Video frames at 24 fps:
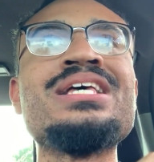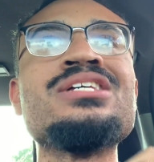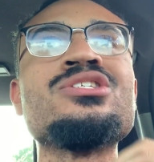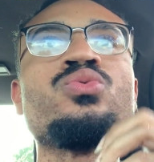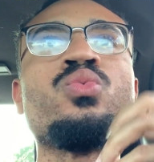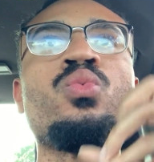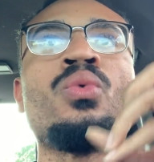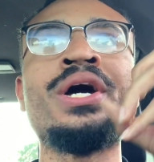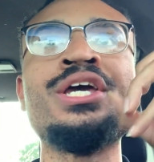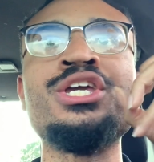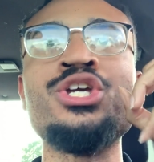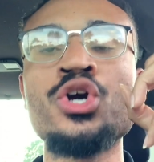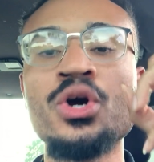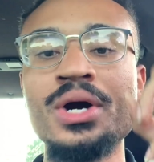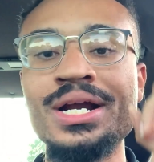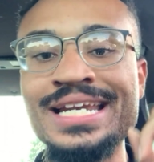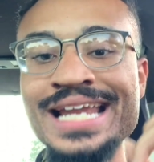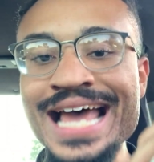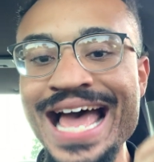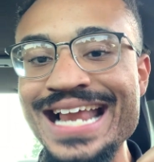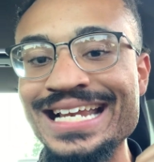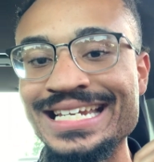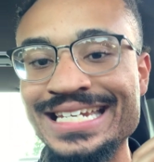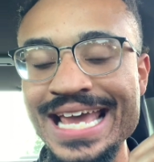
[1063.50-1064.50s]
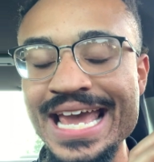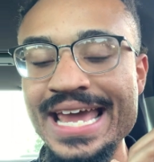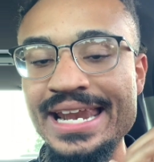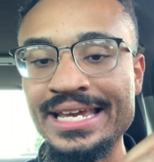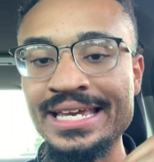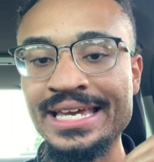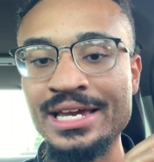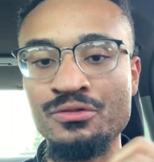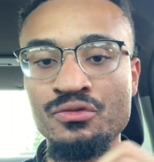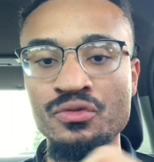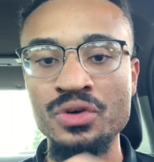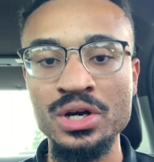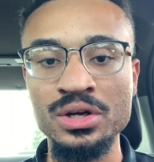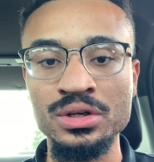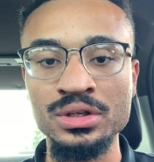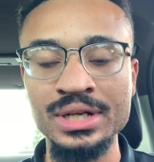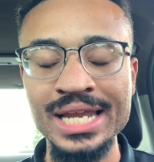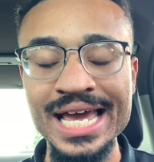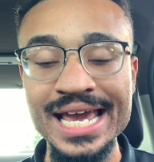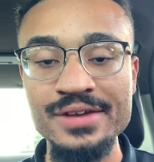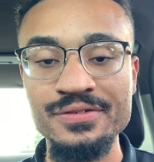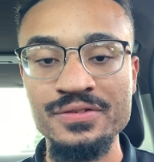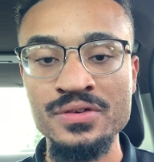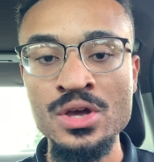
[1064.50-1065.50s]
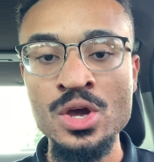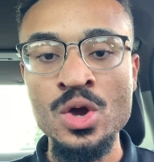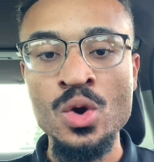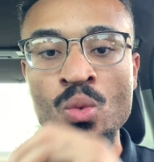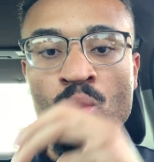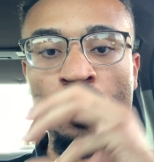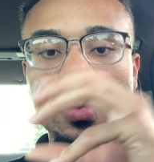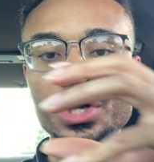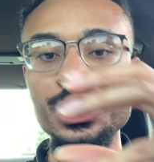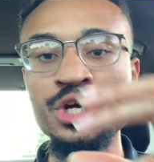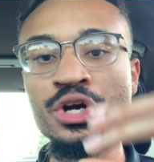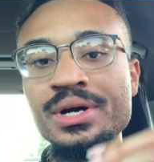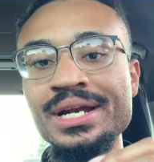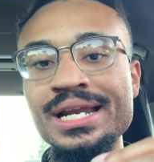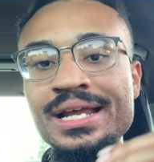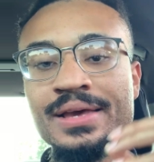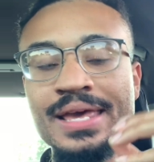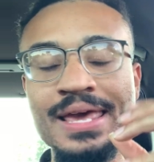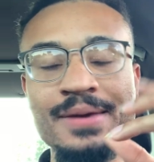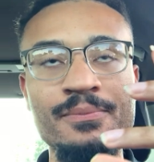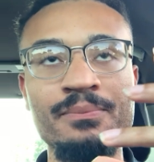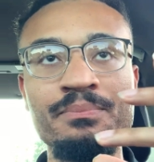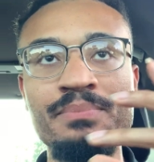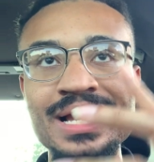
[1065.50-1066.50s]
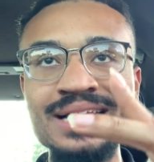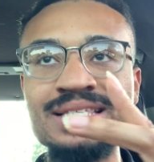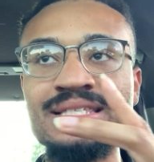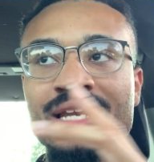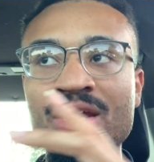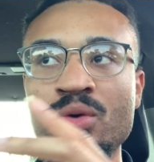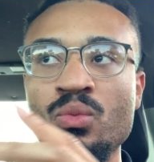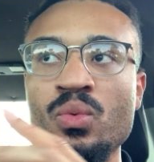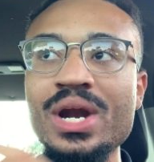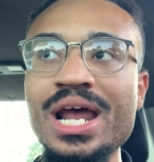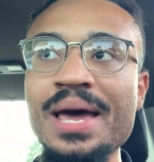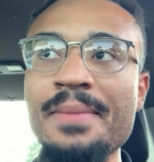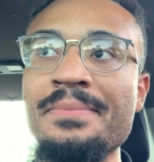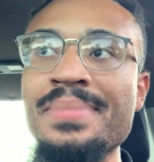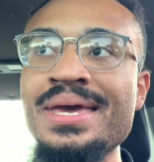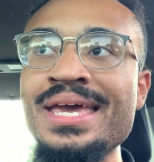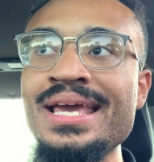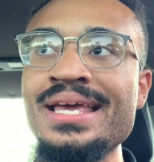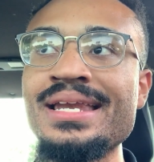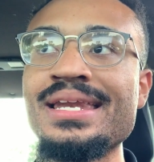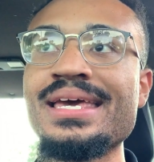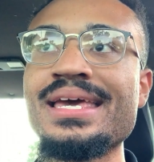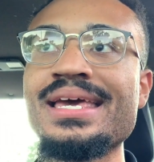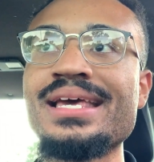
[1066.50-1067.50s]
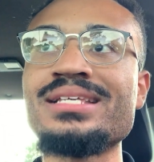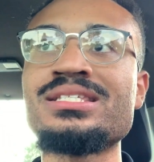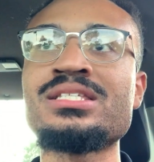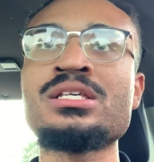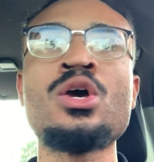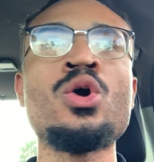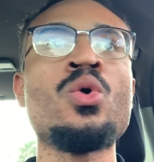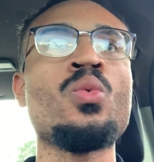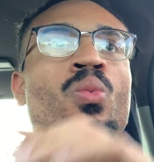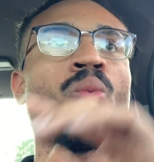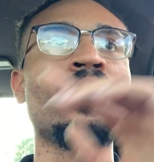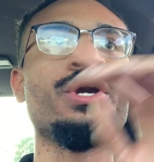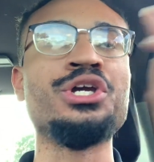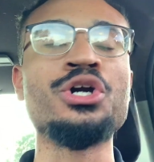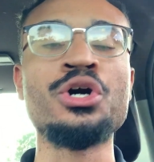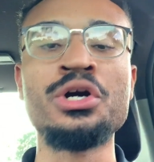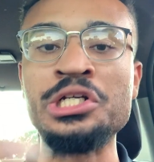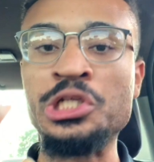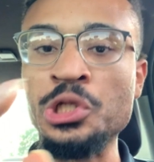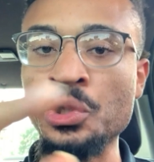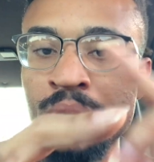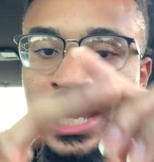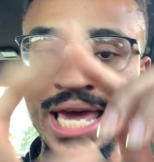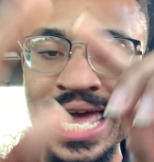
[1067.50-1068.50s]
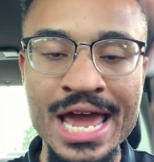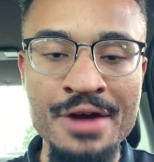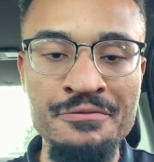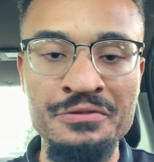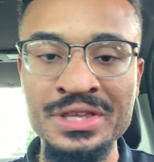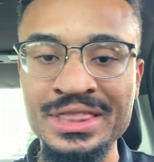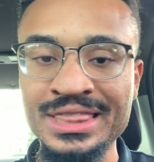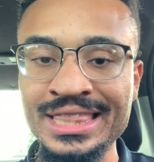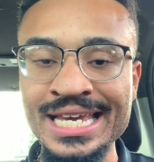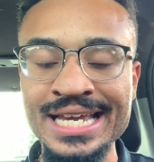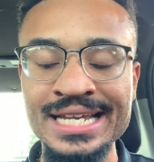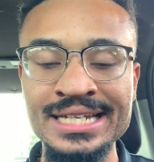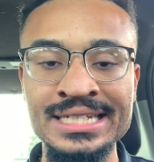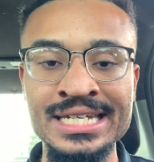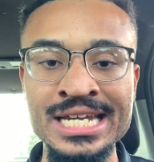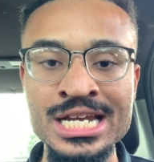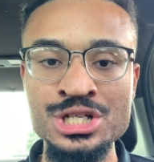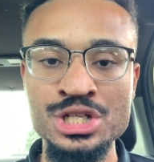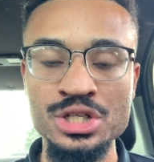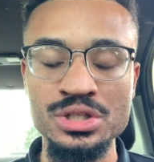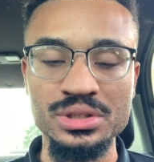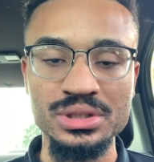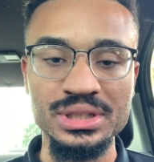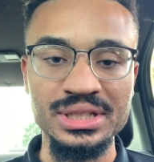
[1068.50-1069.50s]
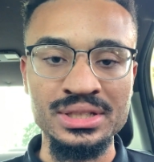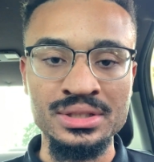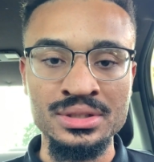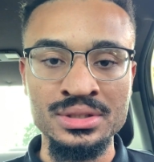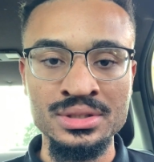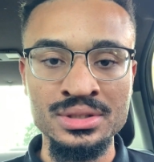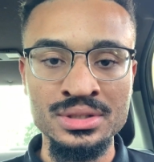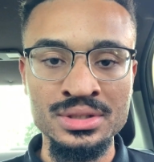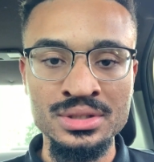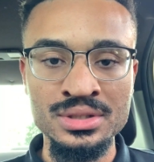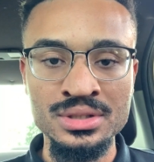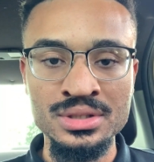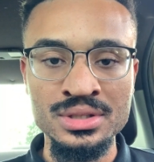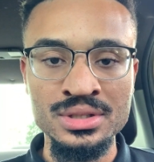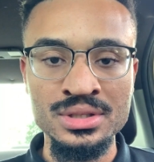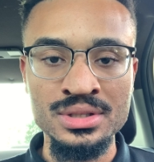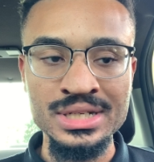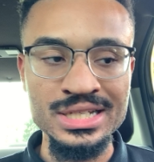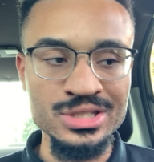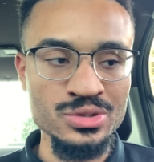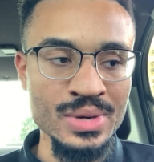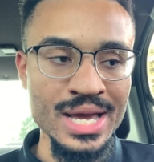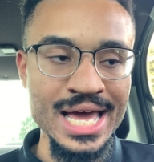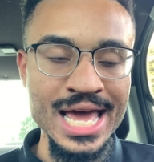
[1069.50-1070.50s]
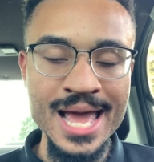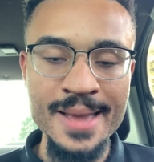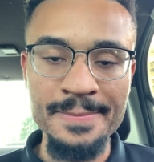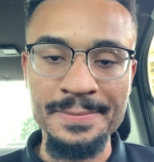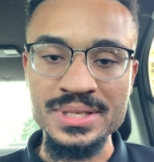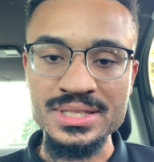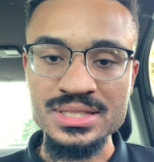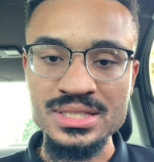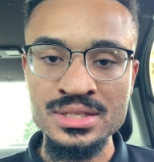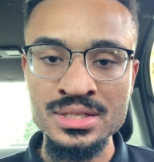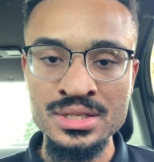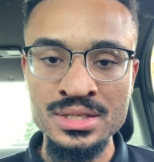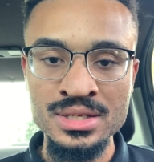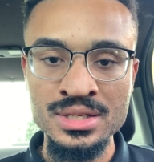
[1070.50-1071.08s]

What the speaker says: when you're not dating in real life. And basically what I mean is when you're doing everything digitally. This is what happens.